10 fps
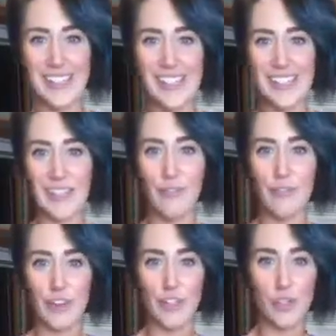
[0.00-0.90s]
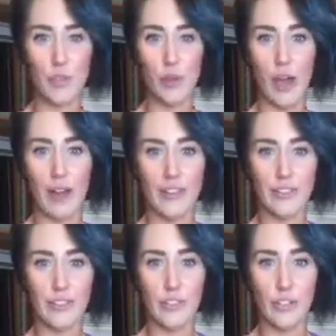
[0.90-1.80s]
can see the finished
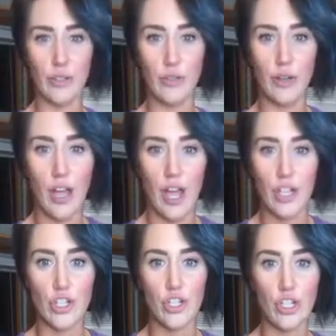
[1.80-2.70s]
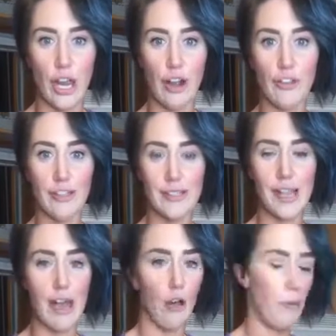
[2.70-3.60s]
product too. Share this
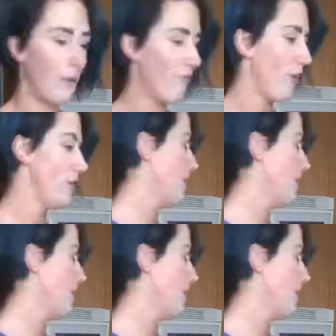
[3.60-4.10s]
out. My friend